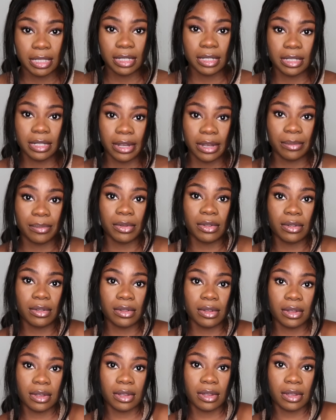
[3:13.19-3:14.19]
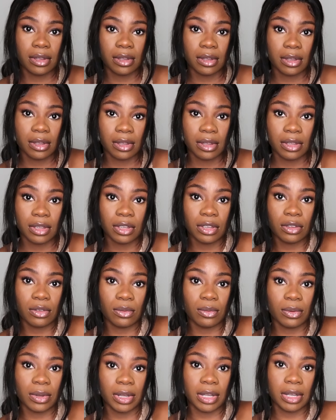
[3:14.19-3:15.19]
example, you
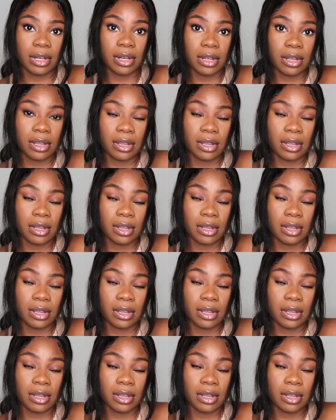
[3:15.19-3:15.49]
would